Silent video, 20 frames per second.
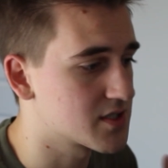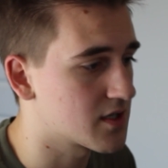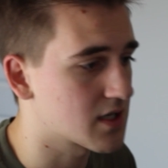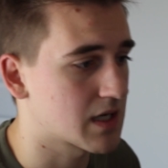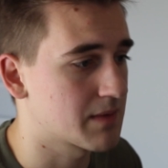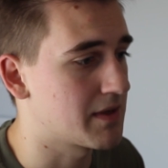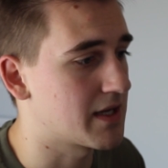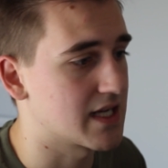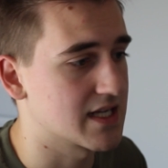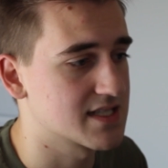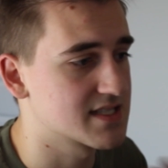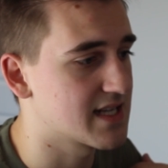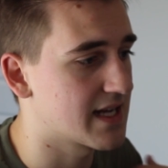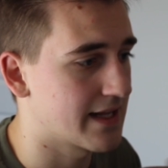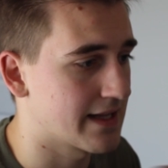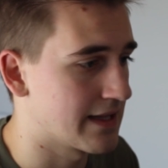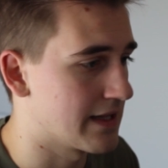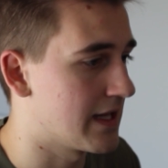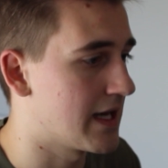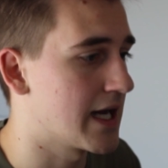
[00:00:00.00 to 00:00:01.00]
I was talking about. I
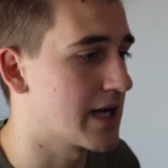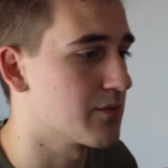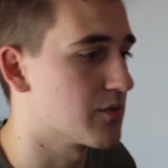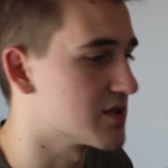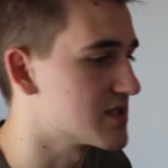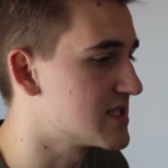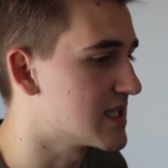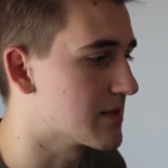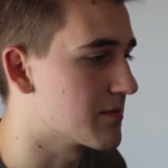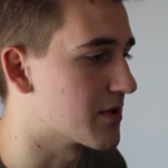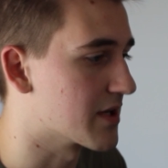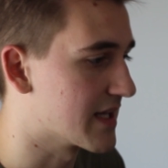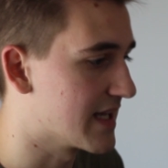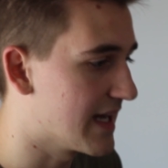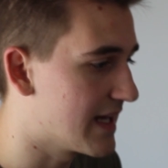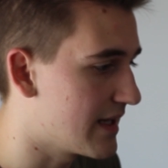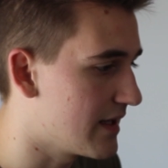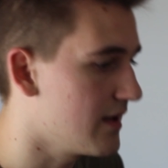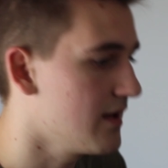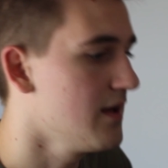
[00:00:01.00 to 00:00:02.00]
sat in line, wasn't able
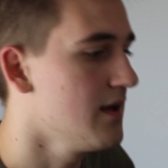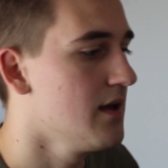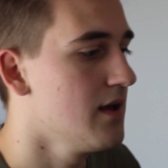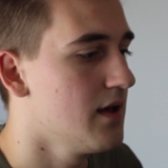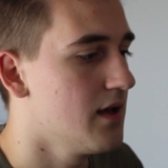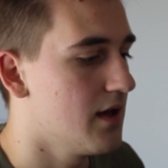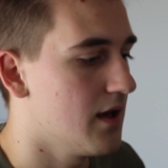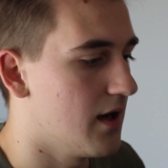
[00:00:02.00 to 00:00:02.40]
to get it.